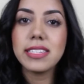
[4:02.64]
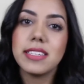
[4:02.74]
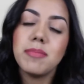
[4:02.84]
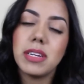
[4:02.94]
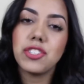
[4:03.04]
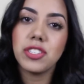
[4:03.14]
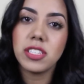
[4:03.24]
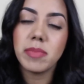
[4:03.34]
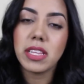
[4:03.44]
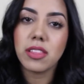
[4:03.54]
He did mention
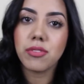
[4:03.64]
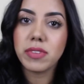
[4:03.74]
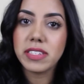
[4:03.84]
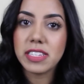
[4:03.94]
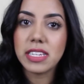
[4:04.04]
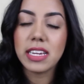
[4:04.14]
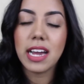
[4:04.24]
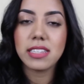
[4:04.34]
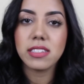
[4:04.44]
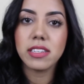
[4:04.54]
to me that the reason he
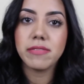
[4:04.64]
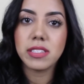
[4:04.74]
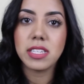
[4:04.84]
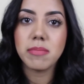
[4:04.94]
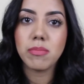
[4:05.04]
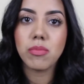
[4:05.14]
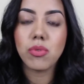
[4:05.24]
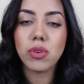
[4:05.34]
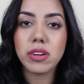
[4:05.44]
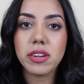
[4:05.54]
had to lift the tip
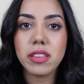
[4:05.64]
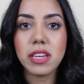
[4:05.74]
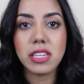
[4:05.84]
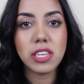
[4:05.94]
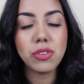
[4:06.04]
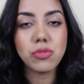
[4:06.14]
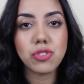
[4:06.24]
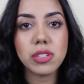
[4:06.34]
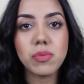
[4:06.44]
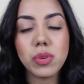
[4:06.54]
more than he
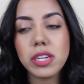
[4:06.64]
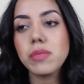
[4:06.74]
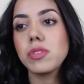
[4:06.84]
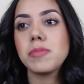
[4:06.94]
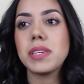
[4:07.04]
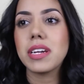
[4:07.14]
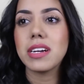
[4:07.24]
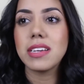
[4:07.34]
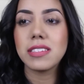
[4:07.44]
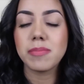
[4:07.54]
usually would was
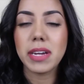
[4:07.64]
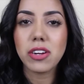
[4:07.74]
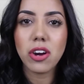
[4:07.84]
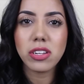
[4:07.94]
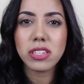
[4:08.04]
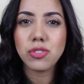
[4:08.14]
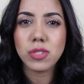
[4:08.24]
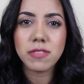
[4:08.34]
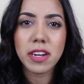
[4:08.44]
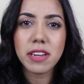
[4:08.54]
because my cartilage
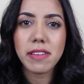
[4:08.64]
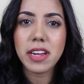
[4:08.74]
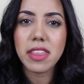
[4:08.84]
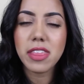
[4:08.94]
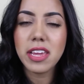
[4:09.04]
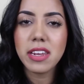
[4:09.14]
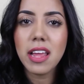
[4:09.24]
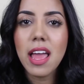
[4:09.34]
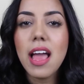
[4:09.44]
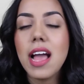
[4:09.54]
was very, very
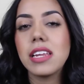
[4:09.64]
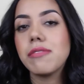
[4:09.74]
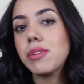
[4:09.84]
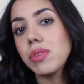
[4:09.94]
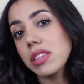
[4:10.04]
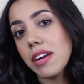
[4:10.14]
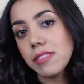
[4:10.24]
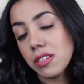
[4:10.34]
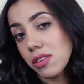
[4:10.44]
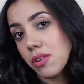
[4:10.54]
thin, and if he would have
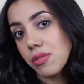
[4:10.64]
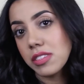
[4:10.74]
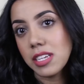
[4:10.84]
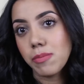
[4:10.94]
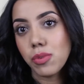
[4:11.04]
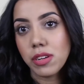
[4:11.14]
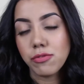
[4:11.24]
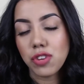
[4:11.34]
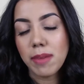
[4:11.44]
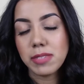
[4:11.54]
left it alone, the tip would
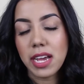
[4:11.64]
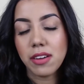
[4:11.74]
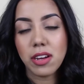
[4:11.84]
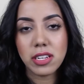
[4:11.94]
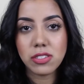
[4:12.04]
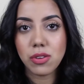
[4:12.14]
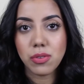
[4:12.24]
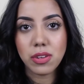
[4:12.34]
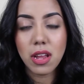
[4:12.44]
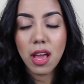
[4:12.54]
have dropped down on its
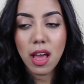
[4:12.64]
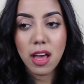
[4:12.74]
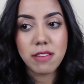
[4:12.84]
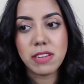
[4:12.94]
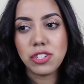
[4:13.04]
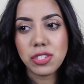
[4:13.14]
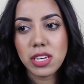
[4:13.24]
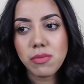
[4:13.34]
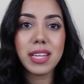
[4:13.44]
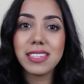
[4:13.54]
own
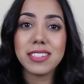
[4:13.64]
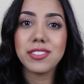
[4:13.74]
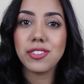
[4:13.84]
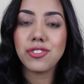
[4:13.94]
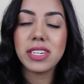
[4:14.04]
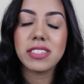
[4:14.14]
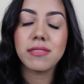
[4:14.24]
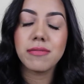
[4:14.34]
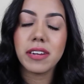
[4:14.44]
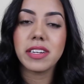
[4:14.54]
eventually. Plastic surgery is
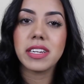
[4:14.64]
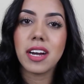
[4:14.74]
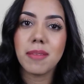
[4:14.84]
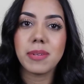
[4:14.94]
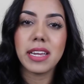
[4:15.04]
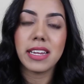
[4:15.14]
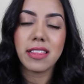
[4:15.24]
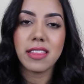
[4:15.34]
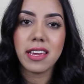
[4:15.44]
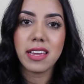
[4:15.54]
a very
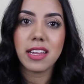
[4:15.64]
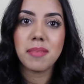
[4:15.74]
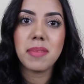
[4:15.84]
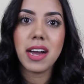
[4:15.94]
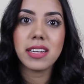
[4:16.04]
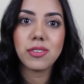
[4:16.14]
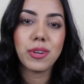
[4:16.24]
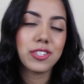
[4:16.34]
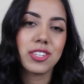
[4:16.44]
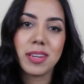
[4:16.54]
complicated thing, and I'm not
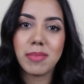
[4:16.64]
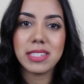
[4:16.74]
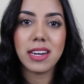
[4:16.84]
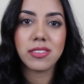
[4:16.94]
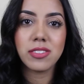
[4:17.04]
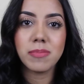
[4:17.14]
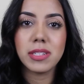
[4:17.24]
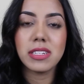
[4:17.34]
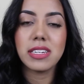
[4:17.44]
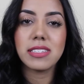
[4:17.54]
questioning my doctor's
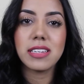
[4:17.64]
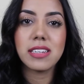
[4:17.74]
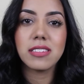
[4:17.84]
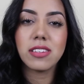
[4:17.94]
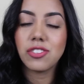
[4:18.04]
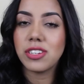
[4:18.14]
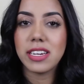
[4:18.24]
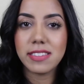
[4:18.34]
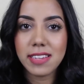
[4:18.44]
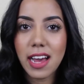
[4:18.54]
abilities. He is such a
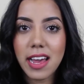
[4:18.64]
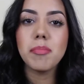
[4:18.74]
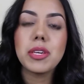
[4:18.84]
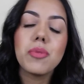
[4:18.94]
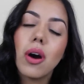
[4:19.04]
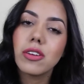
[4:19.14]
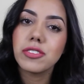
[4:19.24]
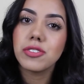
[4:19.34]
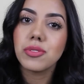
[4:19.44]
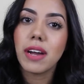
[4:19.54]
nice guy, but you
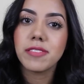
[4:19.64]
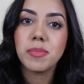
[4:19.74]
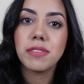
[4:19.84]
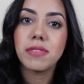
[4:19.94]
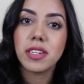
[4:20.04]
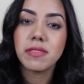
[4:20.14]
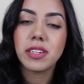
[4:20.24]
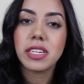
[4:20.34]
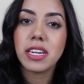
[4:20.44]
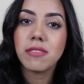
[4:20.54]
also do have to be very,
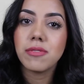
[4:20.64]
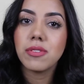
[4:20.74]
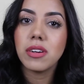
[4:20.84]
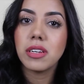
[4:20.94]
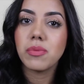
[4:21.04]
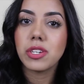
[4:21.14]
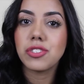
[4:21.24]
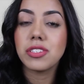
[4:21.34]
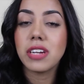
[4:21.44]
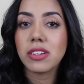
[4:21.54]
very careful in
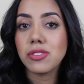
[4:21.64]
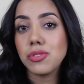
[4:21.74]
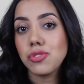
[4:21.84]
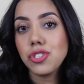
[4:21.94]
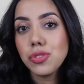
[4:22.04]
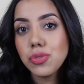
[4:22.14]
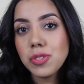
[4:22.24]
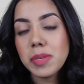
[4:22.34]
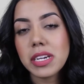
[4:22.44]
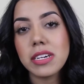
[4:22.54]
which the doctor you
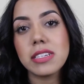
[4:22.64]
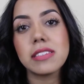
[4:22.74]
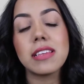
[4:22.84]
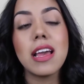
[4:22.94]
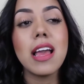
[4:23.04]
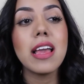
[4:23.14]
choose, because